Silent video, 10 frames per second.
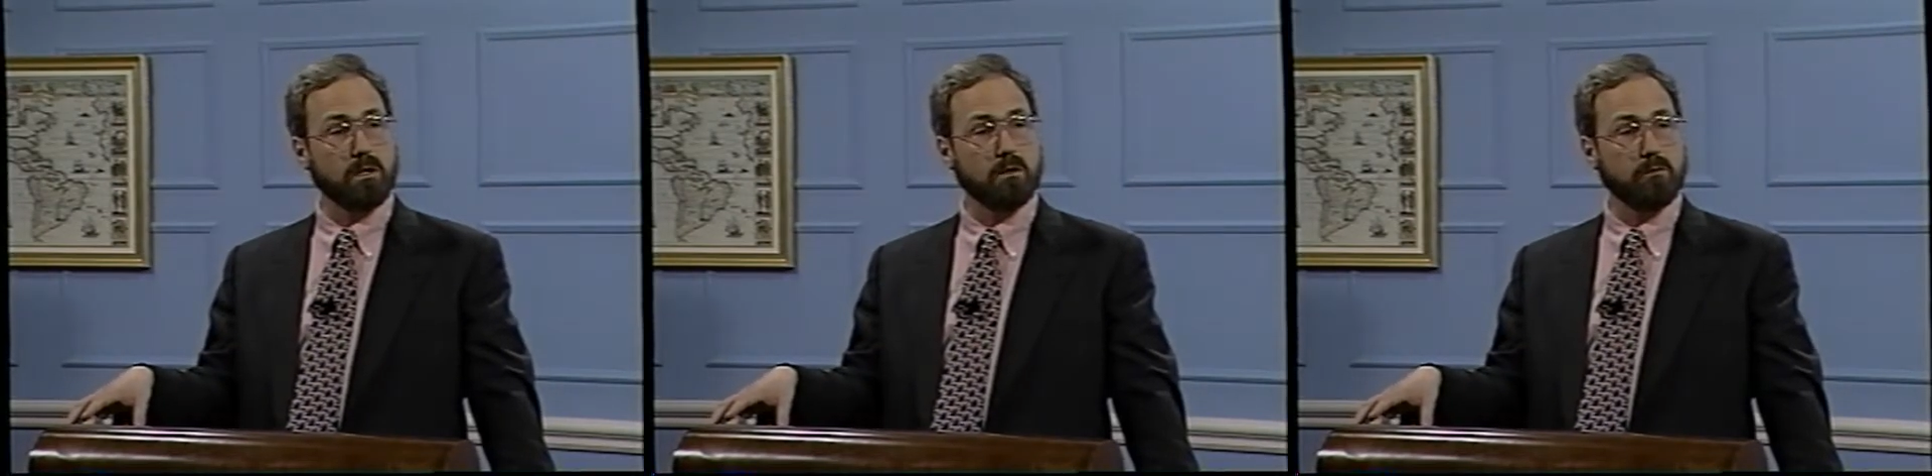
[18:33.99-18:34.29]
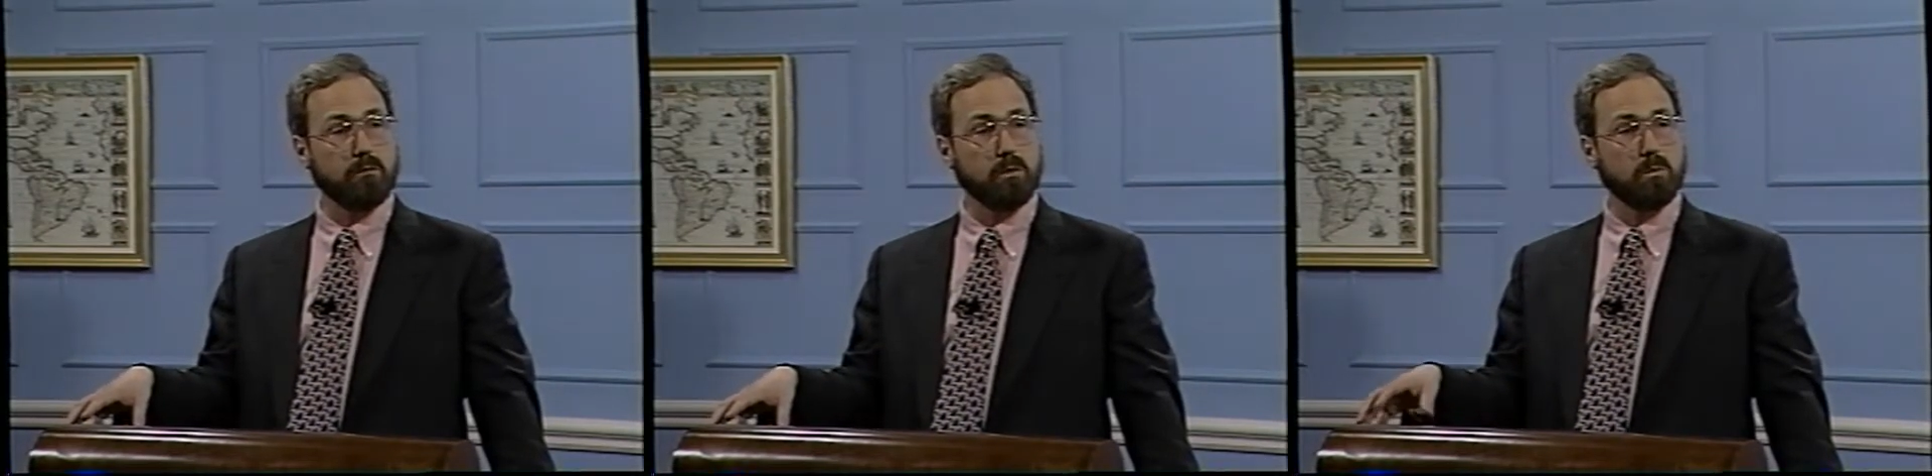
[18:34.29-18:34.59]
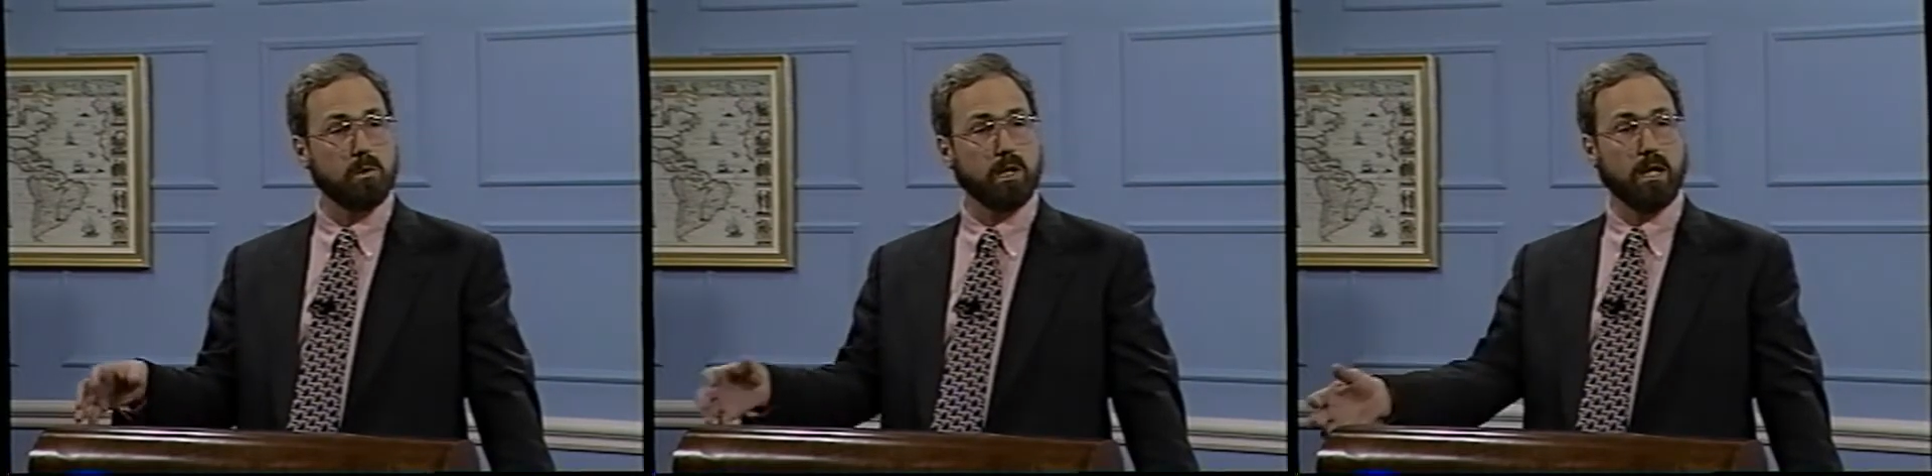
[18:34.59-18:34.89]
the food
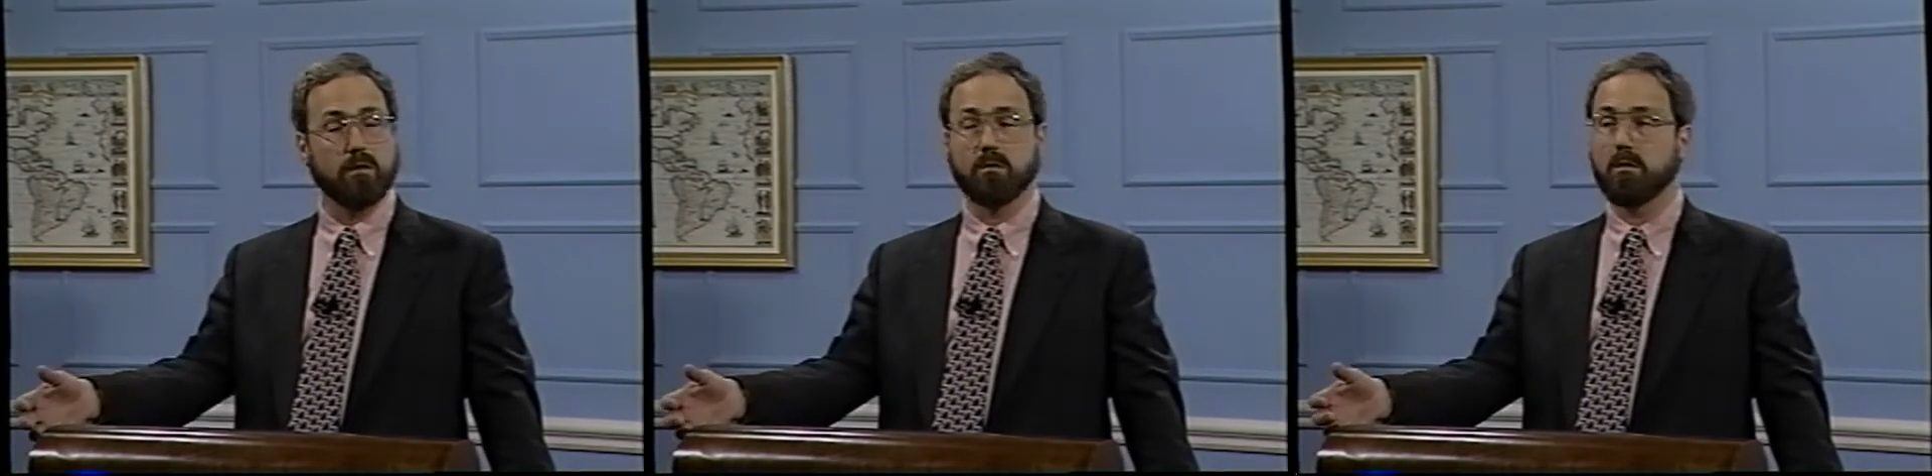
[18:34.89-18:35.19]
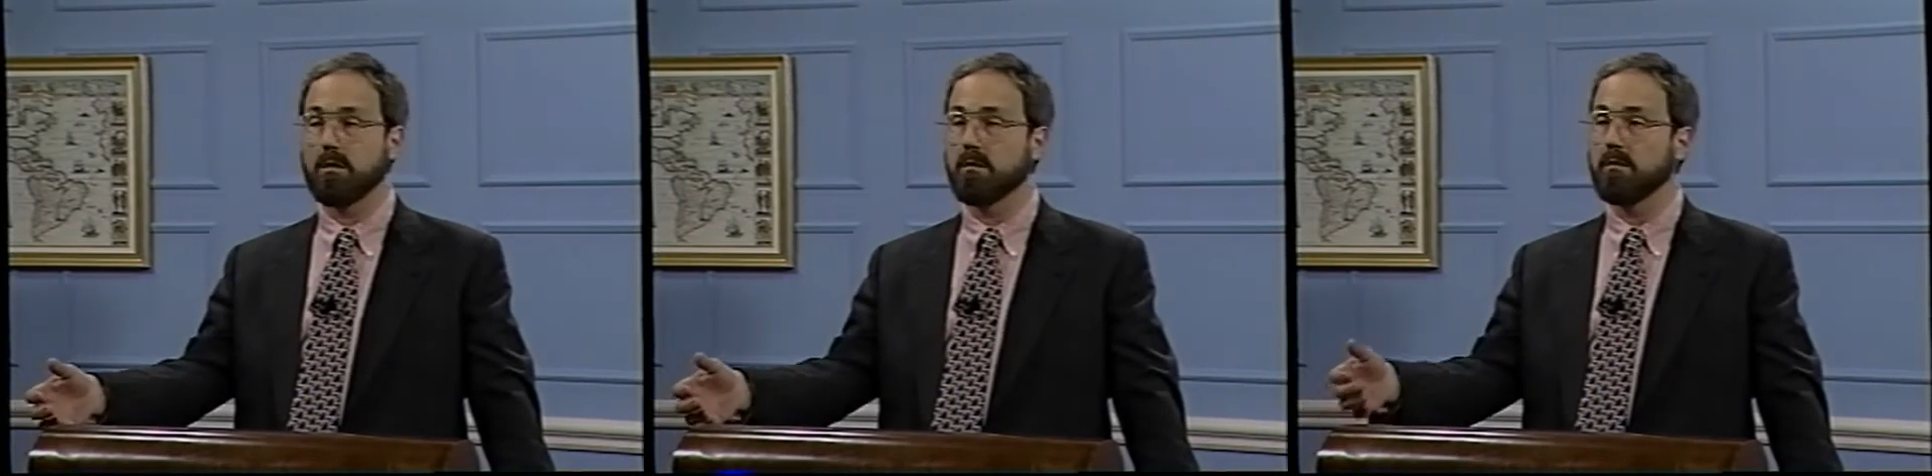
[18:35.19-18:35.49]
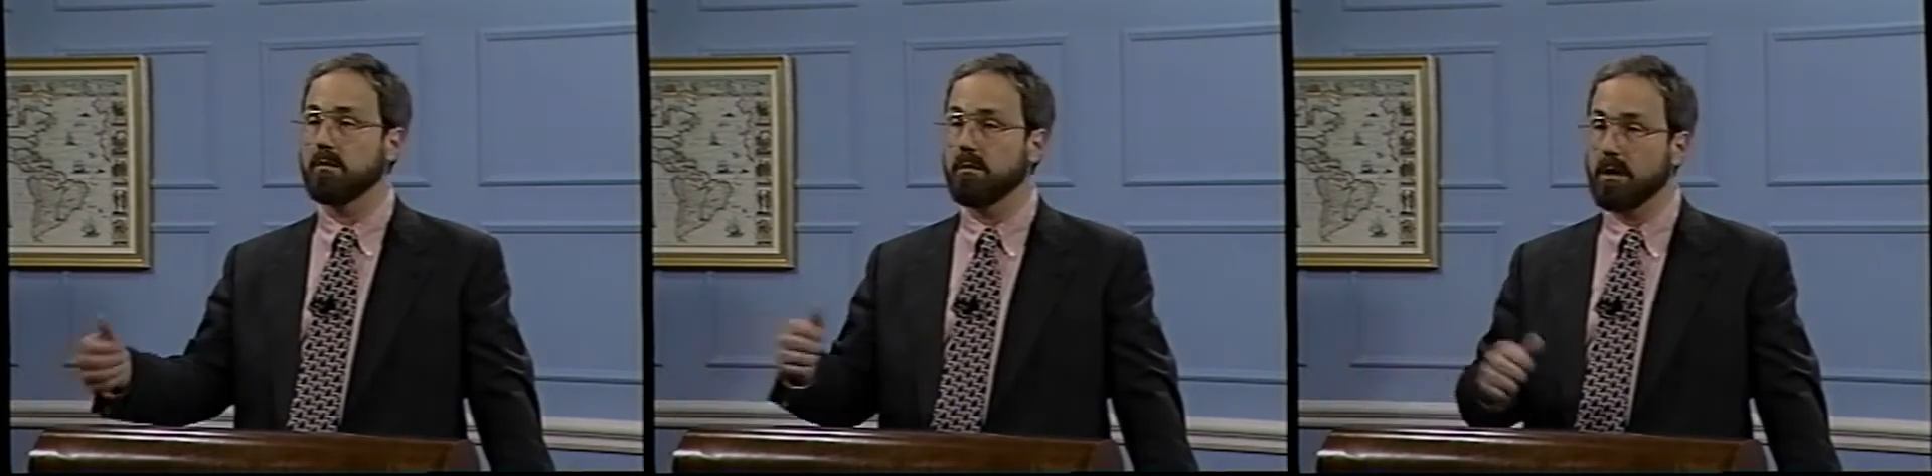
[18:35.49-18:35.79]
brigades, couldn't
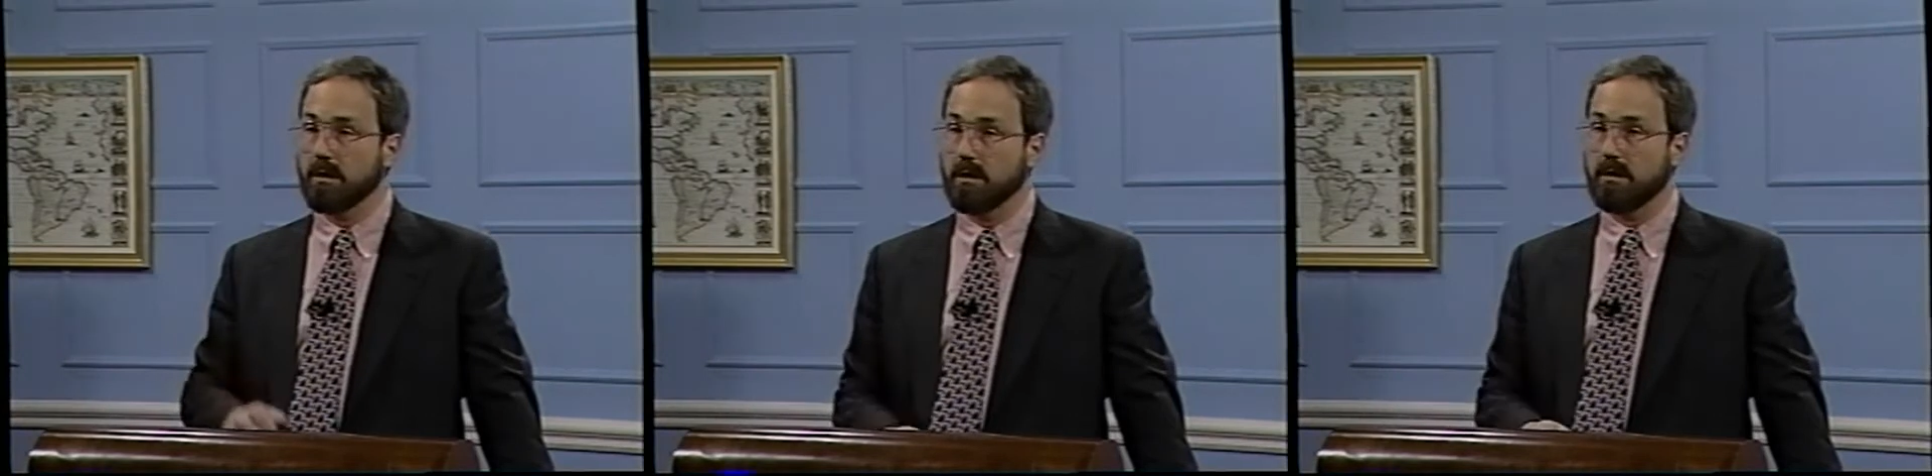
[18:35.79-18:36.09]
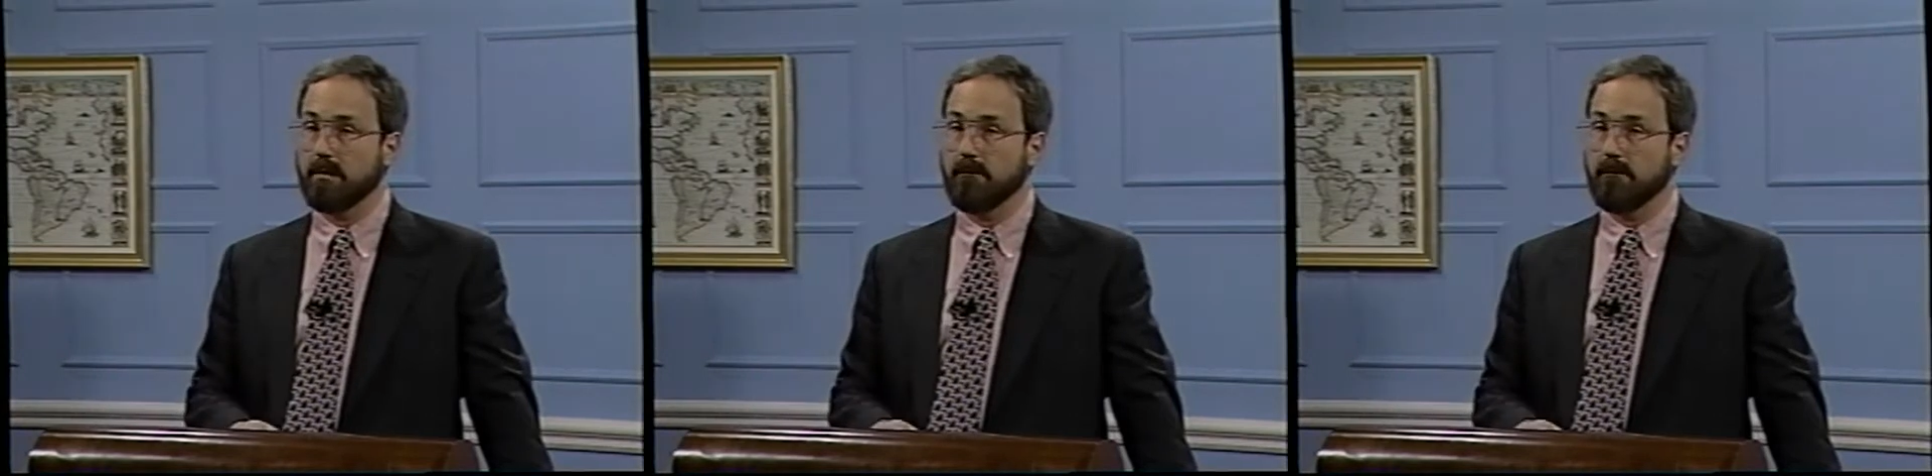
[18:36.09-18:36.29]
steal it.